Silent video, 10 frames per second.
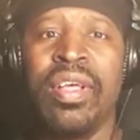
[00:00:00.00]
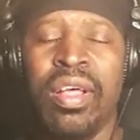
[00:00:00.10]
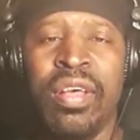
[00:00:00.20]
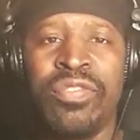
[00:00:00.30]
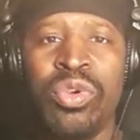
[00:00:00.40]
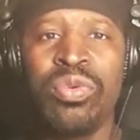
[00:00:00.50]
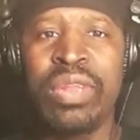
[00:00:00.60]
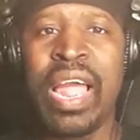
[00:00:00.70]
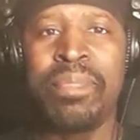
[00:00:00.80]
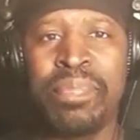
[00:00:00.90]
of you
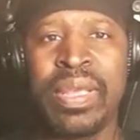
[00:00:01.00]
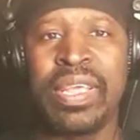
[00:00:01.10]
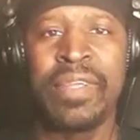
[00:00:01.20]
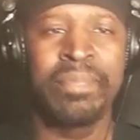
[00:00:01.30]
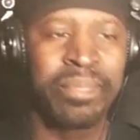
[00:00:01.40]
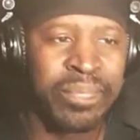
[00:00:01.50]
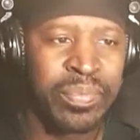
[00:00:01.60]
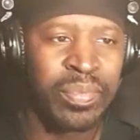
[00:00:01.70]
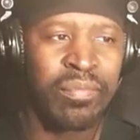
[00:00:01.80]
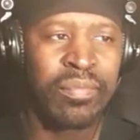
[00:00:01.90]
not being
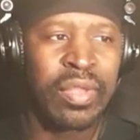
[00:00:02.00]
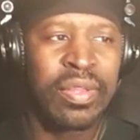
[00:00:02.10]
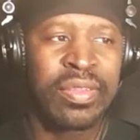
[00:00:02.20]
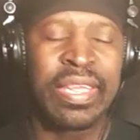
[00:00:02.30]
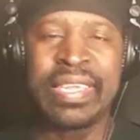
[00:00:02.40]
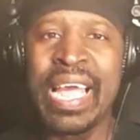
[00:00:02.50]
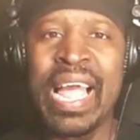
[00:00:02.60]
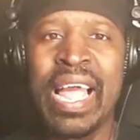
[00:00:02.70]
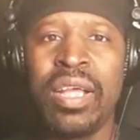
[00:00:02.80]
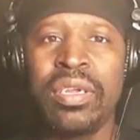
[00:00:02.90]
the
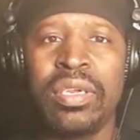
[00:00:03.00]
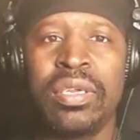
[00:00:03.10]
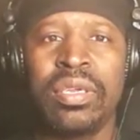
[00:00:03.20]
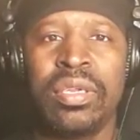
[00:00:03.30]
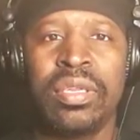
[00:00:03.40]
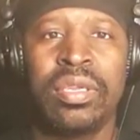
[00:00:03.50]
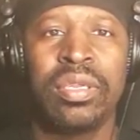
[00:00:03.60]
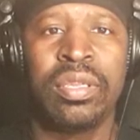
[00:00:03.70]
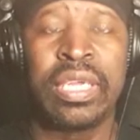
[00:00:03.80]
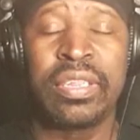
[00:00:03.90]
guy
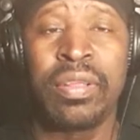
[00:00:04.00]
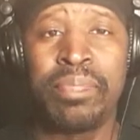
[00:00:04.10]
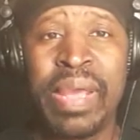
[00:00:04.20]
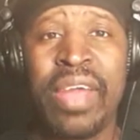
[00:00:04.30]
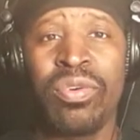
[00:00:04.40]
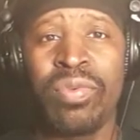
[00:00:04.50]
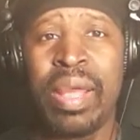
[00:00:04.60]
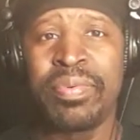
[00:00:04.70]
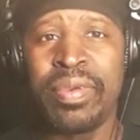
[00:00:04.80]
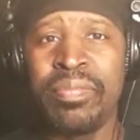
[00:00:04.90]
that the battle
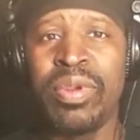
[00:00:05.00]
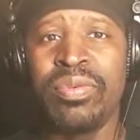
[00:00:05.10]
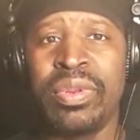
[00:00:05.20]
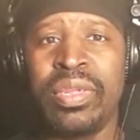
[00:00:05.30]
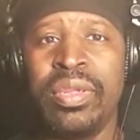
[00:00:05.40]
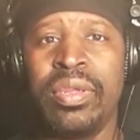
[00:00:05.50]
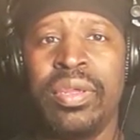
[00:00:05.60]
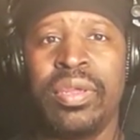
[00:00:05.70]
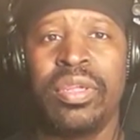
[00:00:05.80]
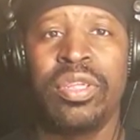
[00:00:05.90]
rap community
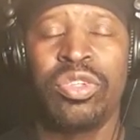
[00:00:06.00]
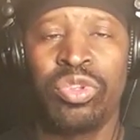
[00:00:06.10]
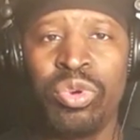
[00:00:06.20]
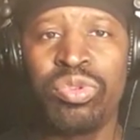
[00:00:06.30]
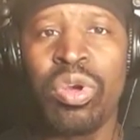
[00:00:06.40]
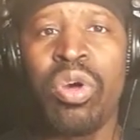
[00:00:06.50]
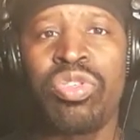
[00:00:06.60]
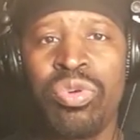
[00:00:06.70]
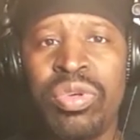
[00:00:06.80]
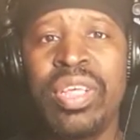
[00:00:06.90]
you
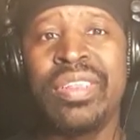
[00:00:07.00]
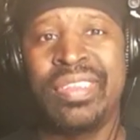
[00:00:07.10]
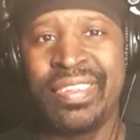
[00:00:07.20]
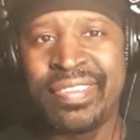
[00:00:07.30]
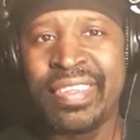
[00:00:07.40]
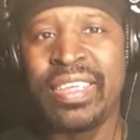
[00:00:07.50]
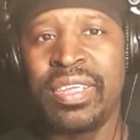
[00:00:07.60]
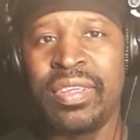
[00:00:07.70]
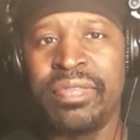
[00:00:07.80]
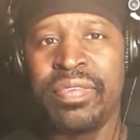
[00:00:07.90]
thought you could
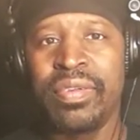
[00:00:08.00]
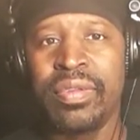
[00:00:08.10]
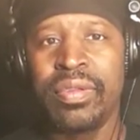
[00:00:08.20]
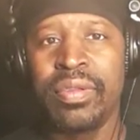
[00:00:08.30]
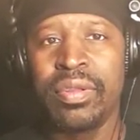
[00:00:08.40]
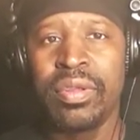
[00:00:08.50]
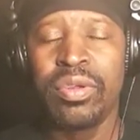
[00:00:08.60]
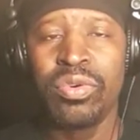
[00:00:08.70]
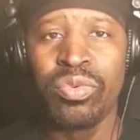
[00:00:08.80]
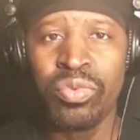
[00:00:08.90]
deceive
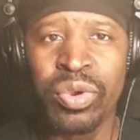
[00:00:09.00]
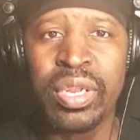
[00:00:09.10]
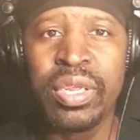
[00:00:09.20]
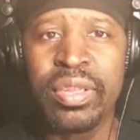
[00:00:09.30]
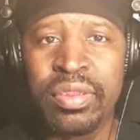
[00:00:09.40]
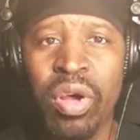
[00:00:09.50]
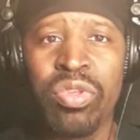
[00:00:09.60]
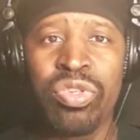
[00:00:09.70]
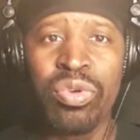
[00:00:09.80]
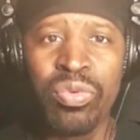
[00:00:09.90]
really
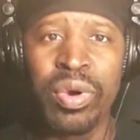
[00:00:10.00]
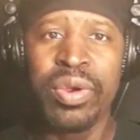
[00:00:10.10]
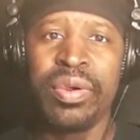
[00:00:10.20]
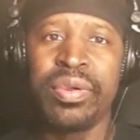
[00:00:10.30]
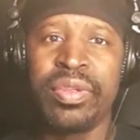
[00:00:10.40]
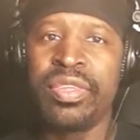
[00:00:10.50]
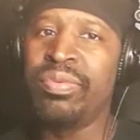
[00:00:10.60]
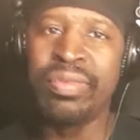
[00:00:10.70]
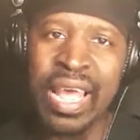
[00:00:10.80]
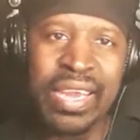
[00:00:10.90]
thought you were. You
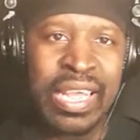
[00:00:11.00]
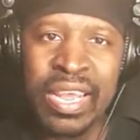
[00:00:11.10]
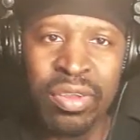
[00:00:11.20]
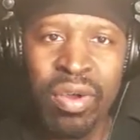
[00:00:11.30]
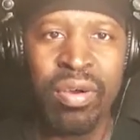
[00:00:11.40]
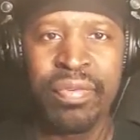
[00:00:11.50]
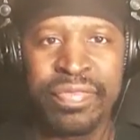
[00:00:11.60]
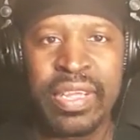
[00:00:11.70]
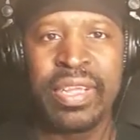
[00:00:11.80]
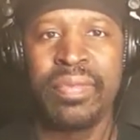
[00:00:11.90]
not at all,
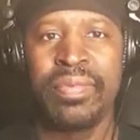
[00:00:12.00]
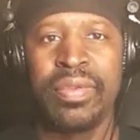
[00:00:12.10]
fam.